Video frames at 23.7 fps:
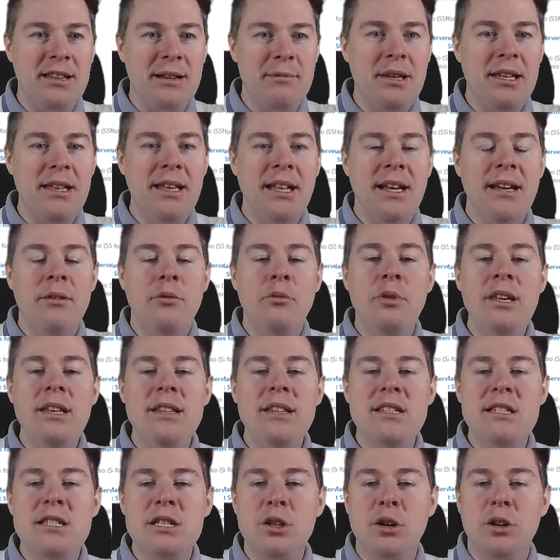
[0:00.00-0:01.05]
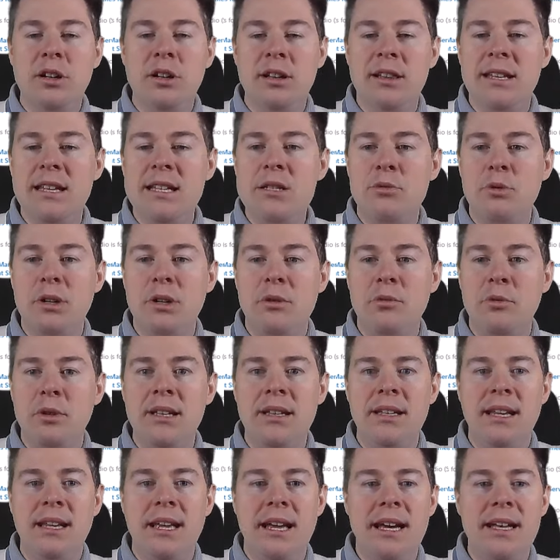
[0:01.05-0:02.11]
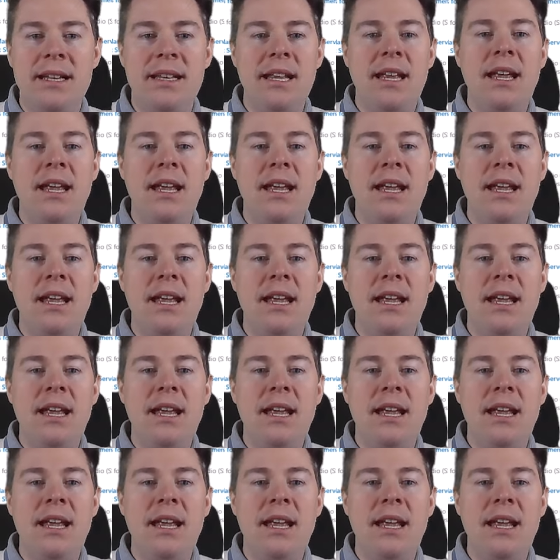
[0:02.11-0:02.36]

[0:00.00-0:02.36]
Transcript: I mean, we installed this with Winget.